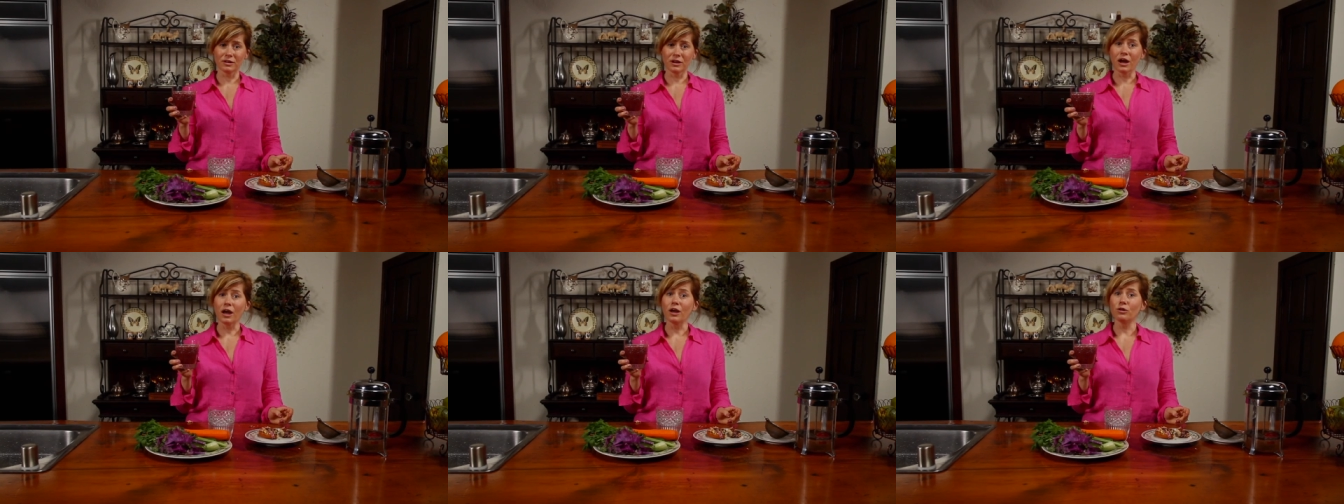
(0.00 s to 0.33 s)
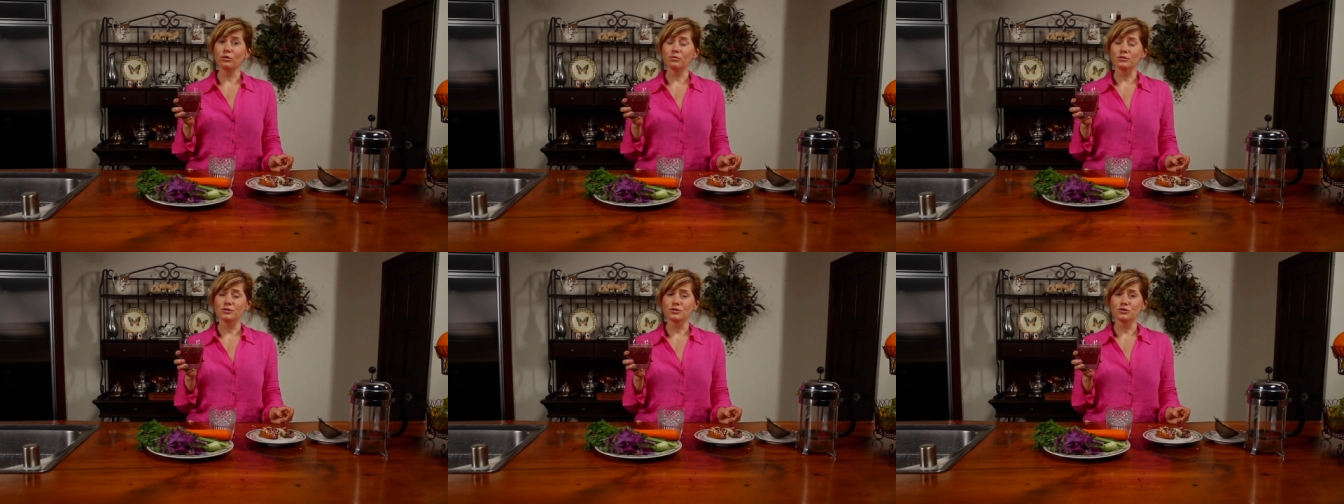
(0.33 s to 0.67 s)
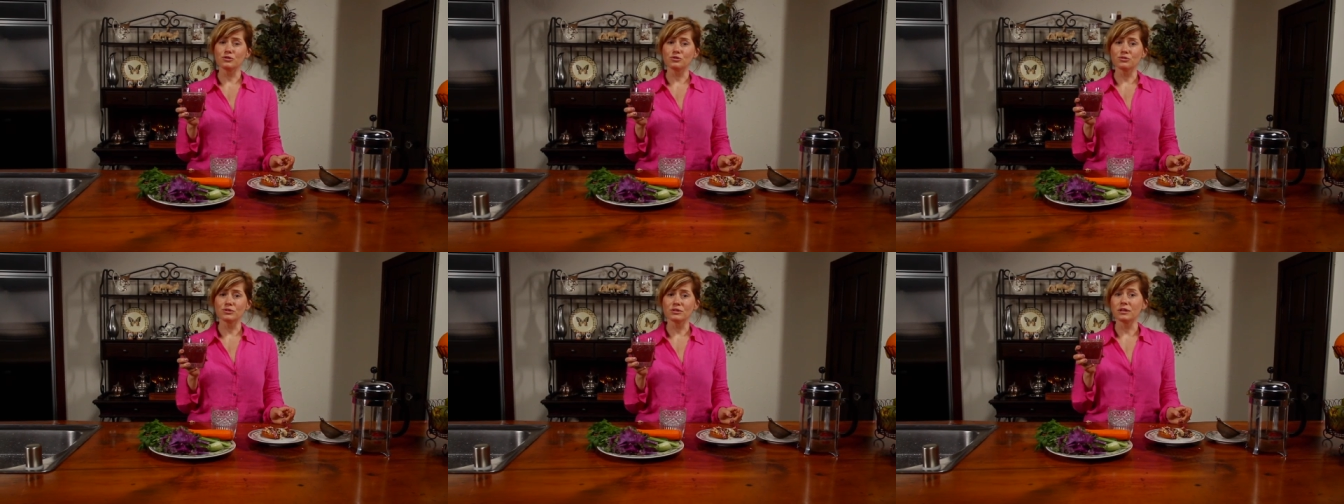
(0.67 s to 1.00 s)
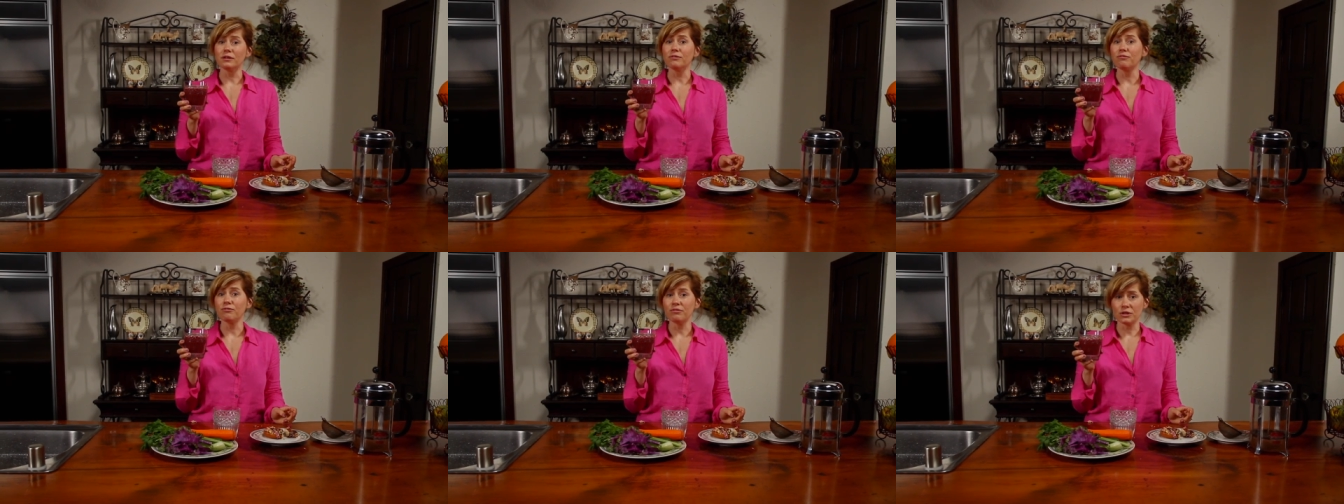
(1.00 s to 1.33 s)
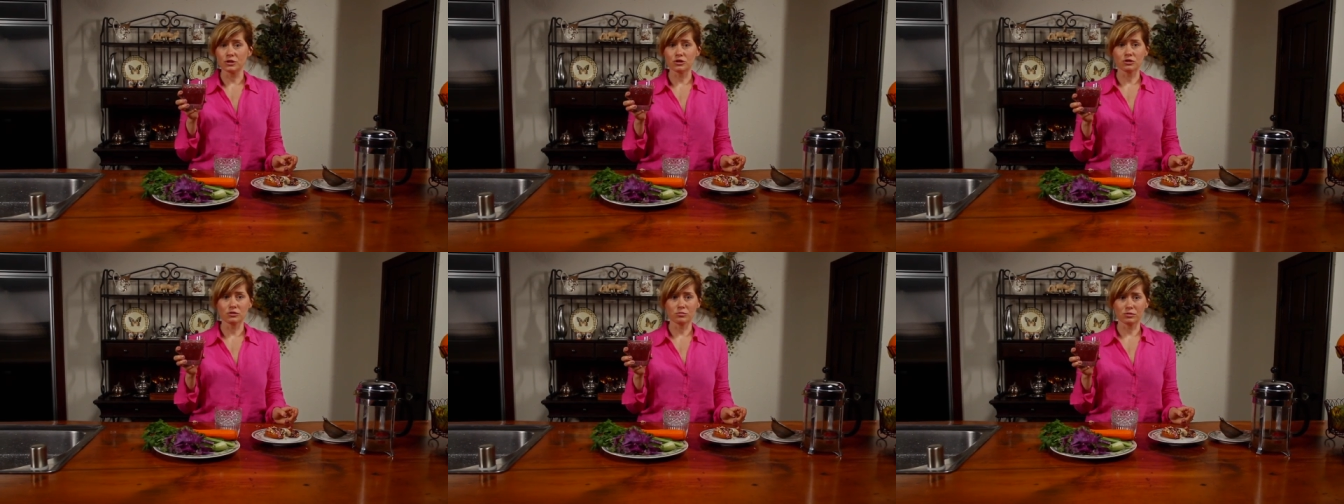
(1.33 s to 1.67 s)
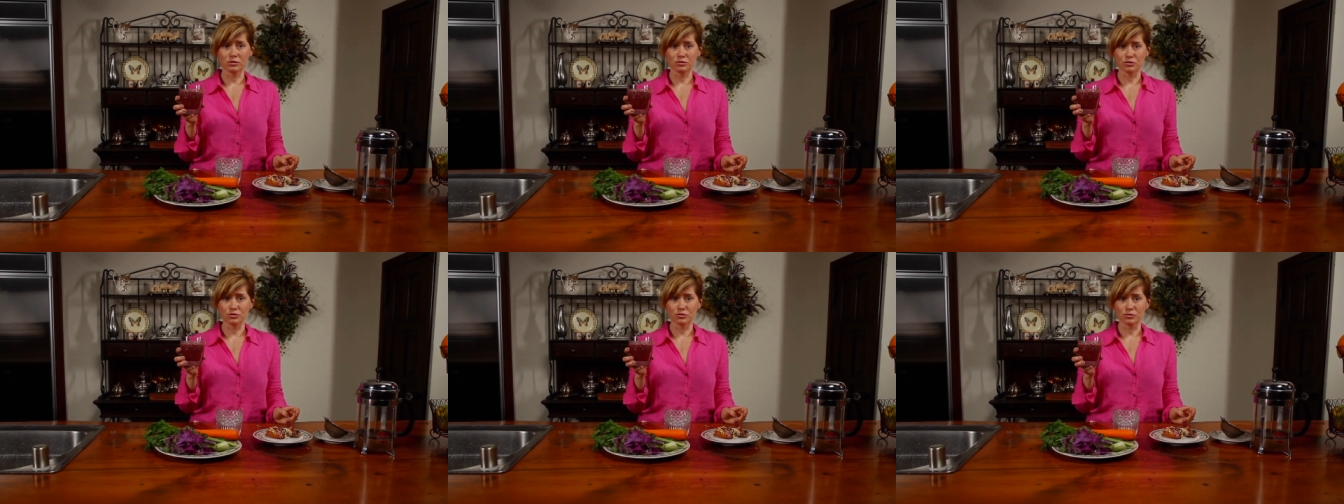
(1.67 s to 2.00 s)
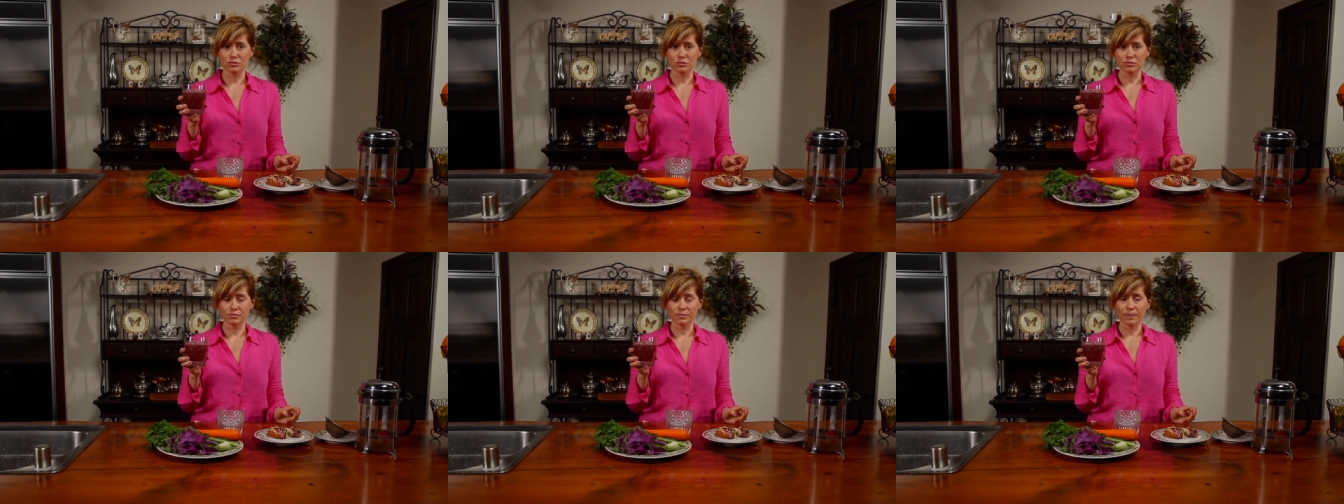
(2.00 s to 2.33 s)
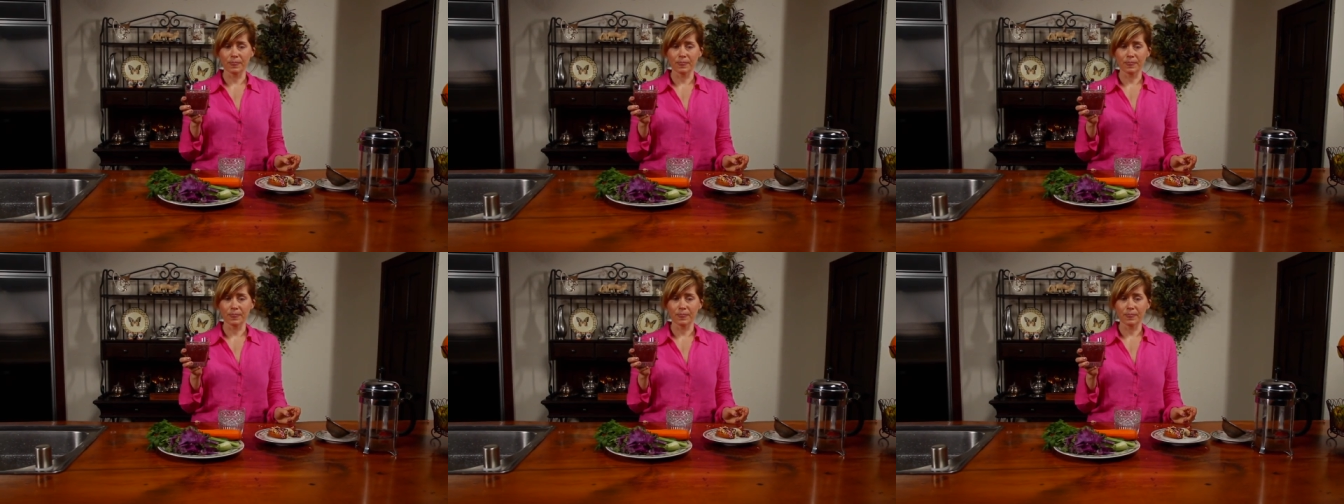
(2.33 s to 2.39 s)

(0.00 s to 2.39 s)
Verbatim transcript: I always choose a vegetable juice.